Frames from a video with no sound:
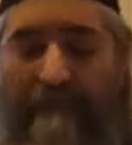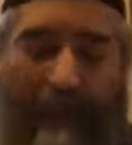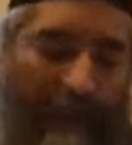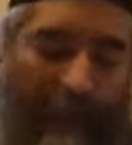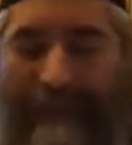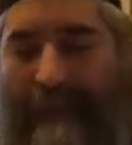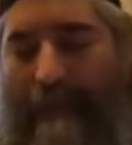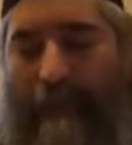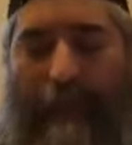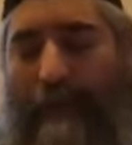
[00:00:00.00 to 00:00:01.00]

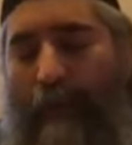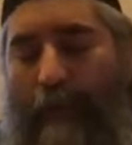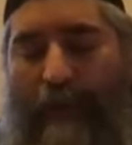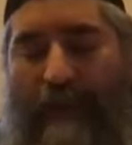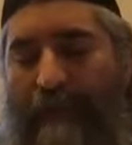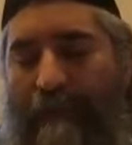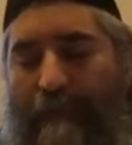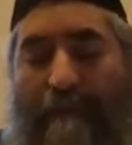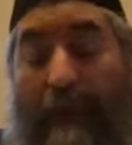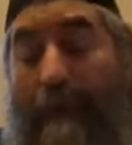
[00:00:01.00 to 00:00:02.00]
it's almost,
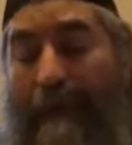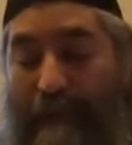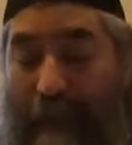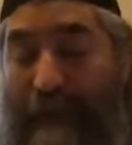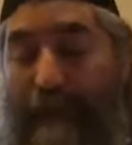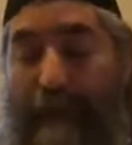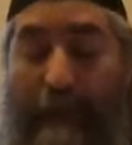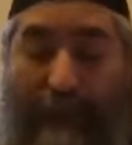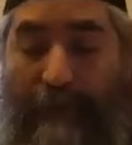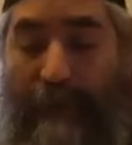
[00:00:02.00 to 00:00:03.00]
it's relevant,
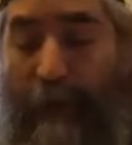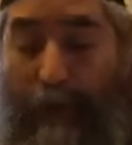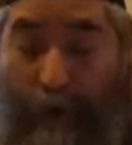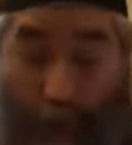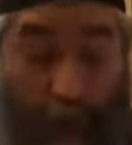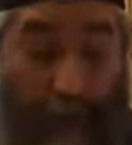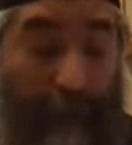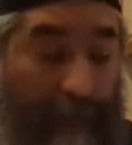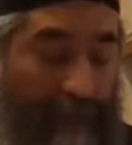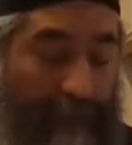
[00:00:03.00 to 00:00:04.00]
but not so
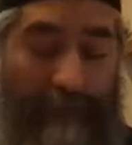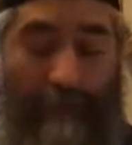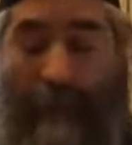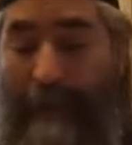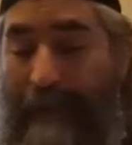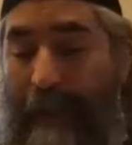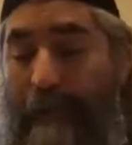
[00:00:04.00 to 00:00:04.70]
relevant right now.